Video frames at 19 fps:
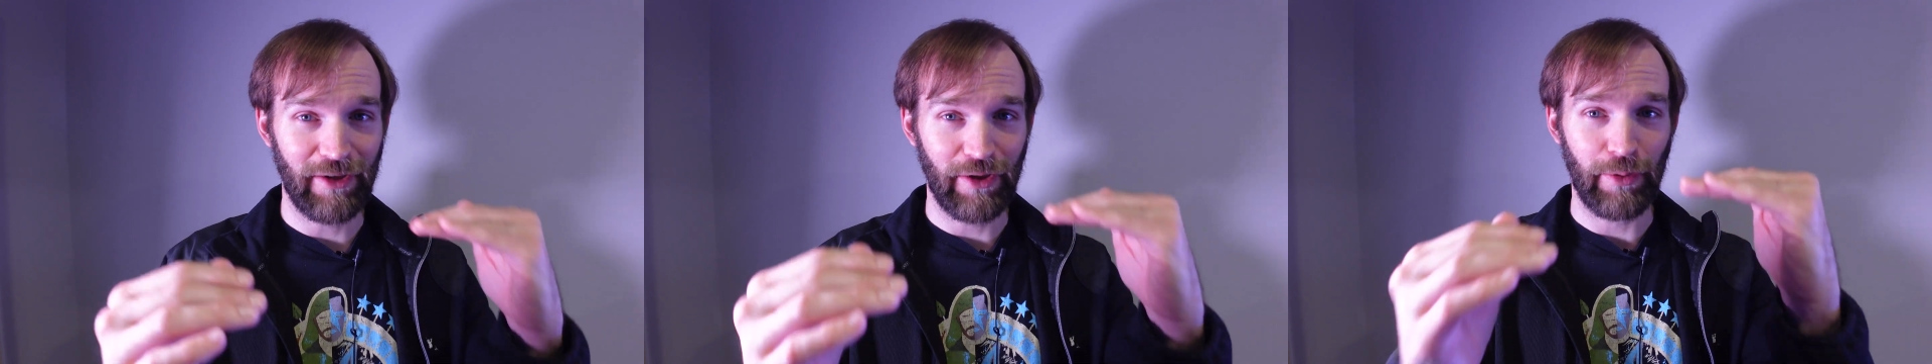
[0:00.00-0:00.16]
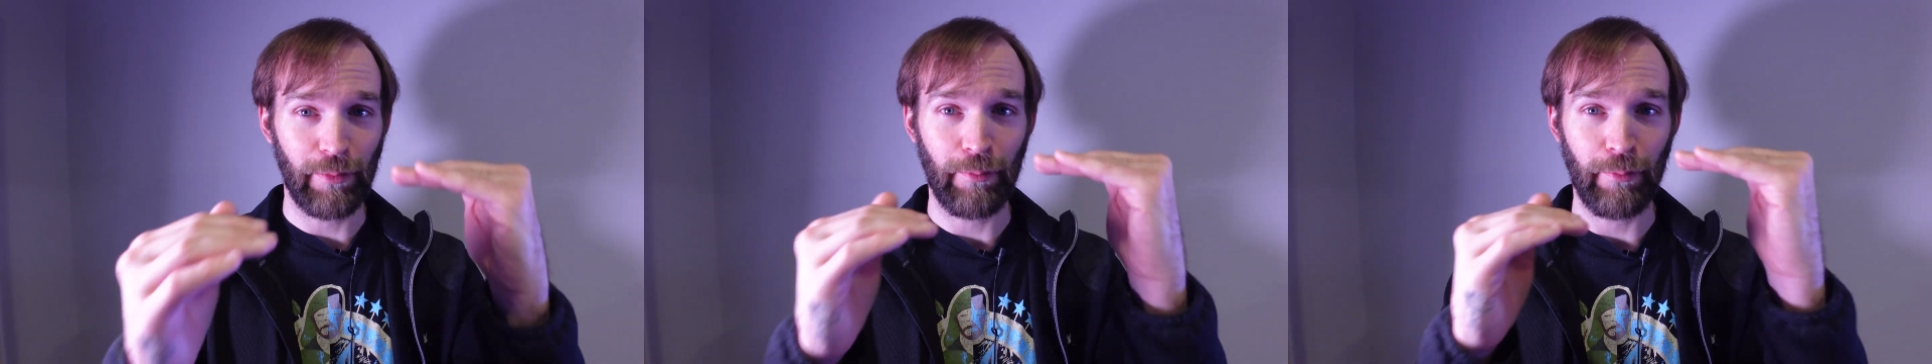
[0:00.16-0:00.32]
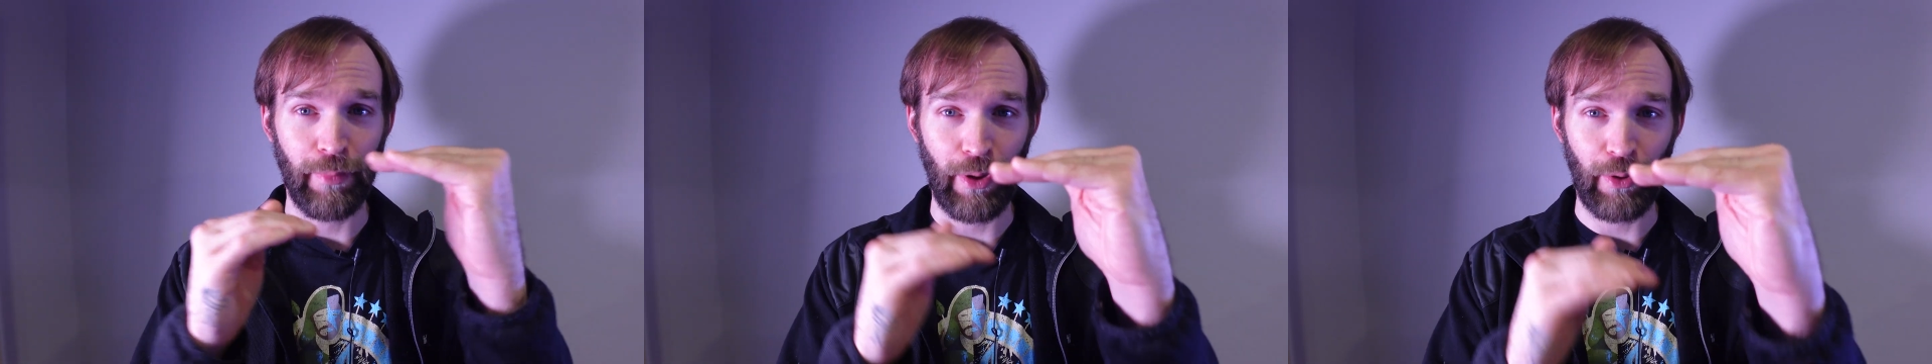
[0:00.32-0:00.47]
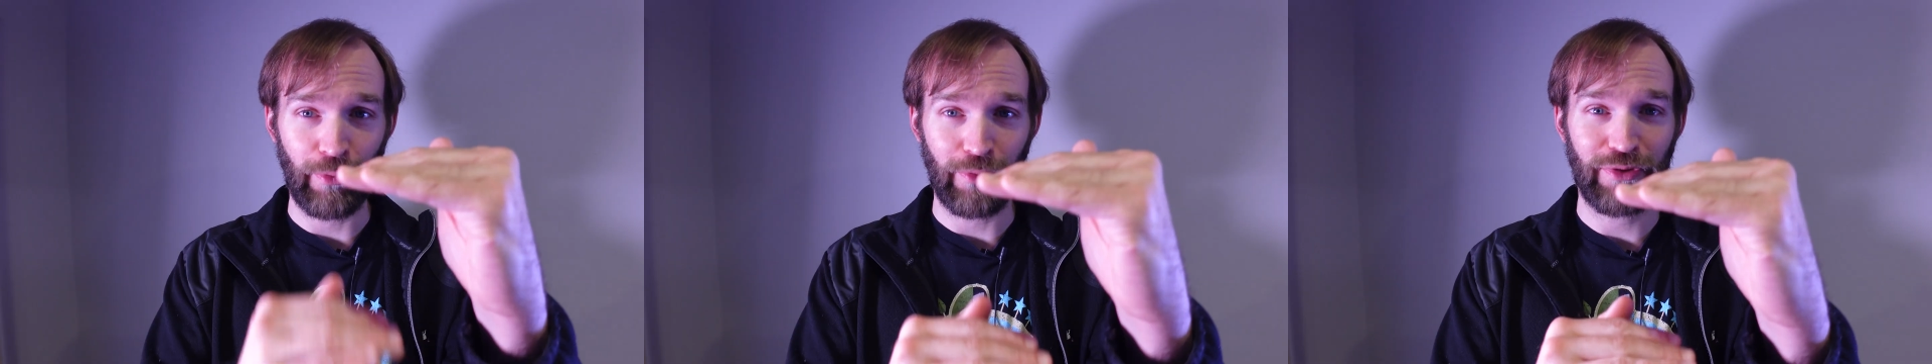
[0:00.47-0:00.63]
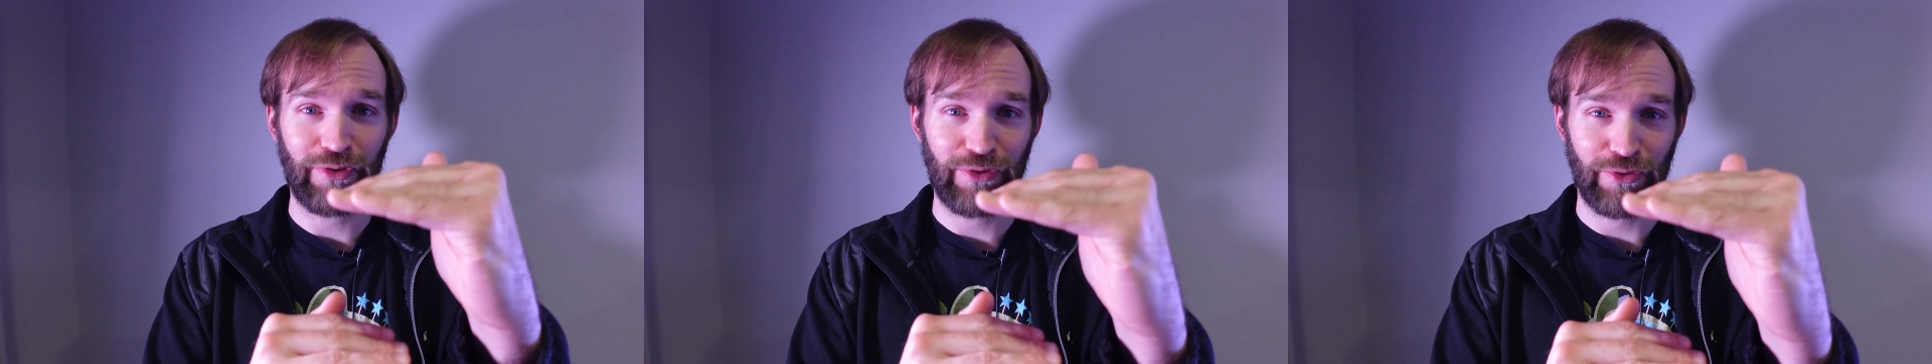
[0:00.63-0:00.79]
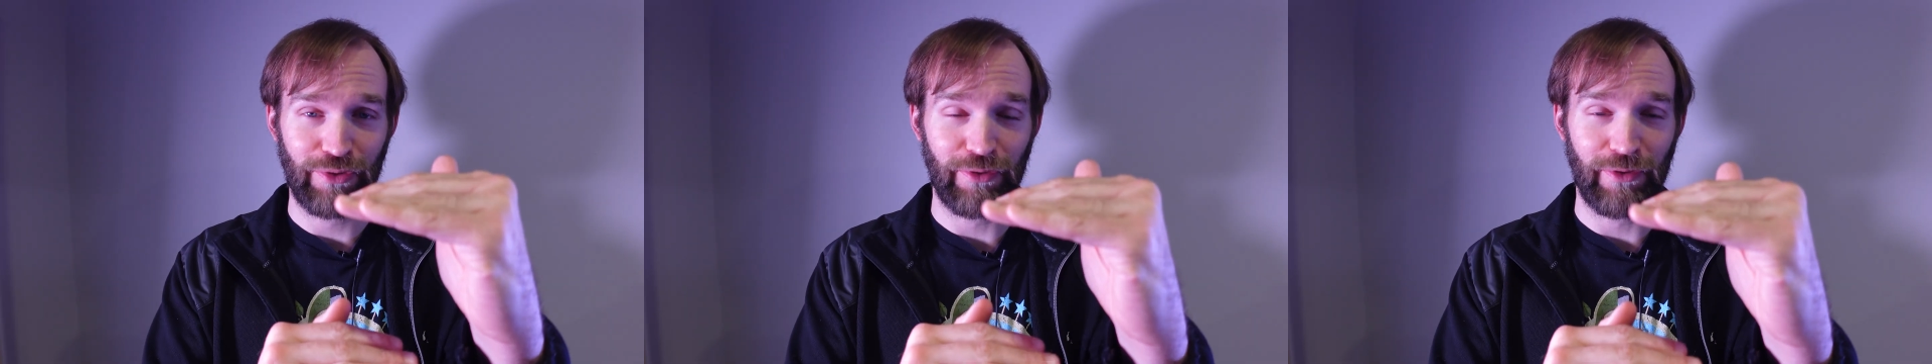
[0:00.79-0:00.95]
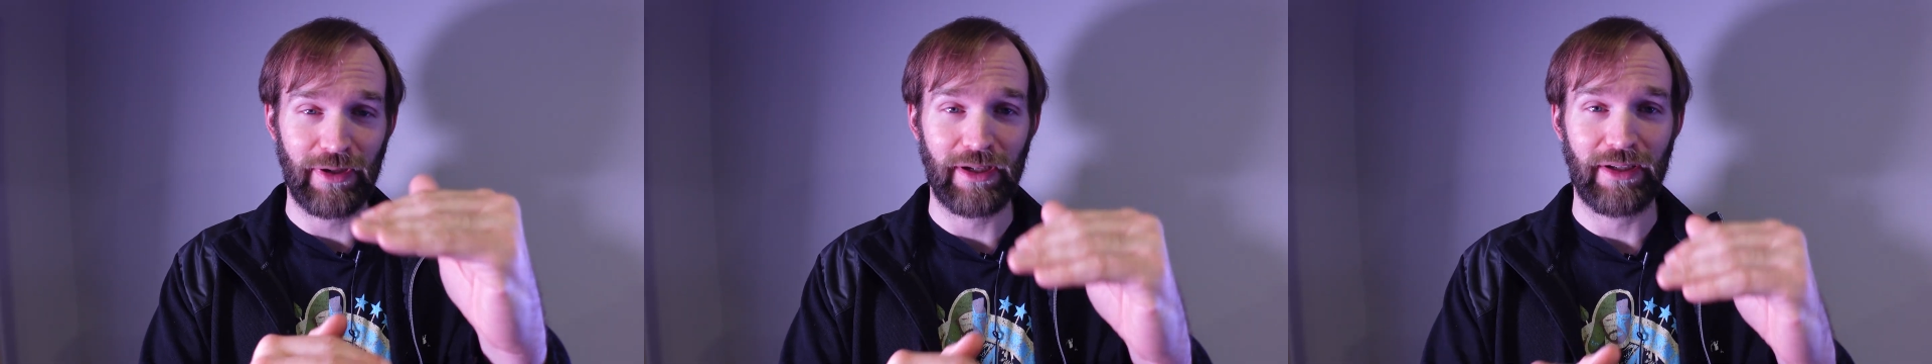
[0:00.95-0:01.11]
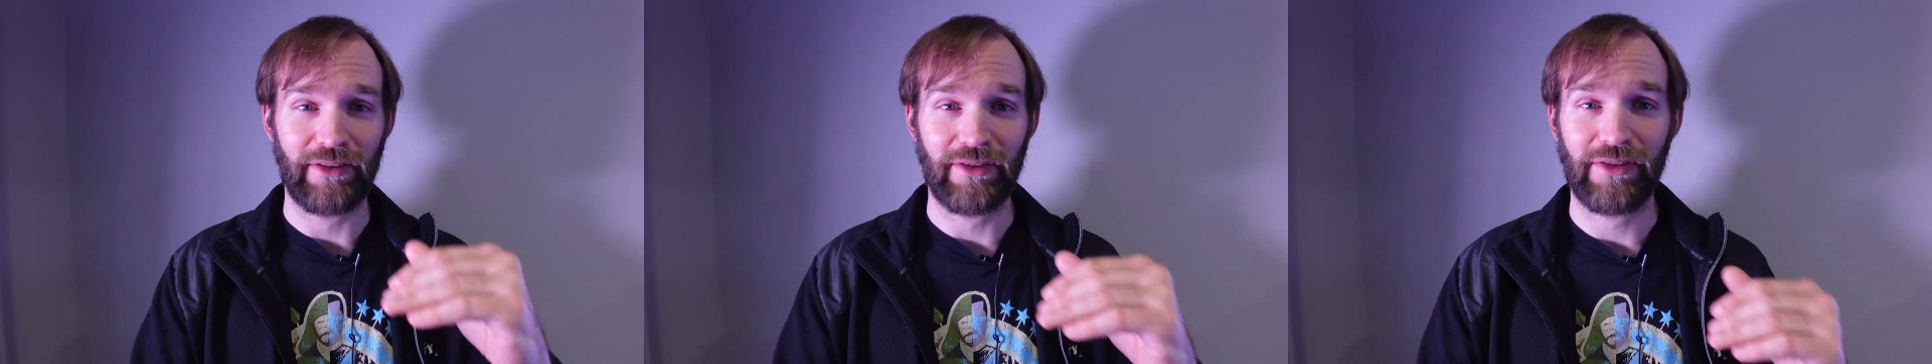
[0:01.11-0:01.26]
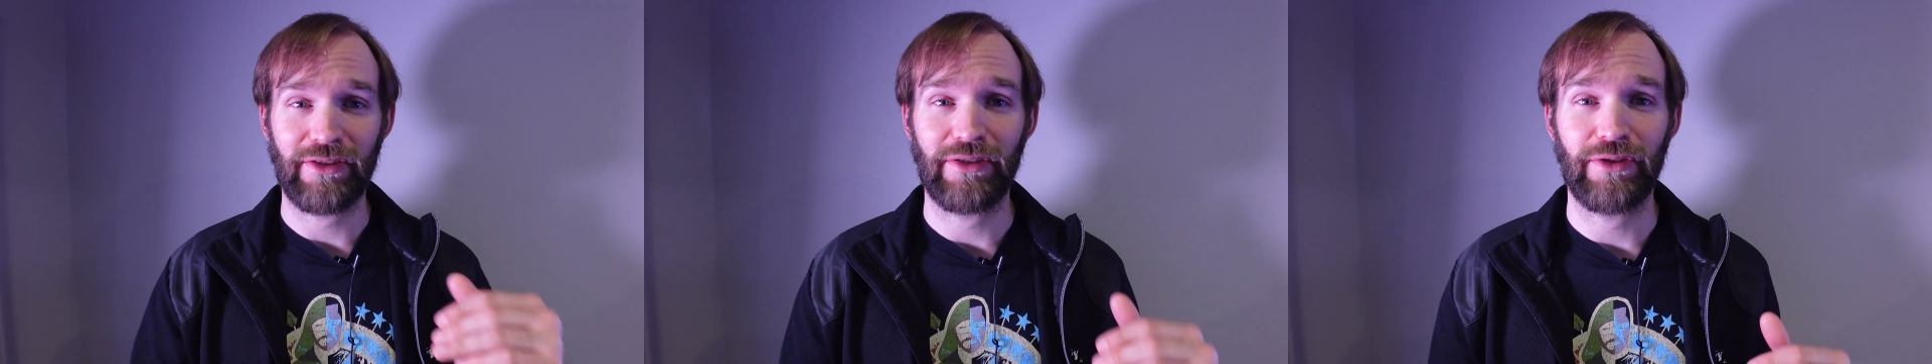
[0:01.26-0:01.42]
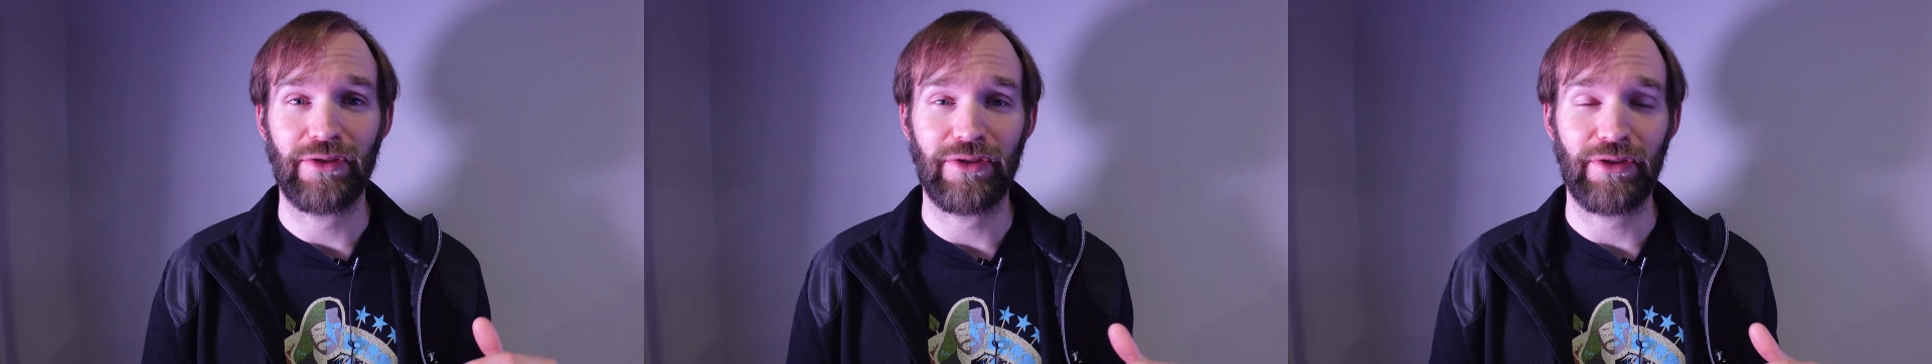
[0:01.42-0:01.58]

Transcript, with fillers: on both screens.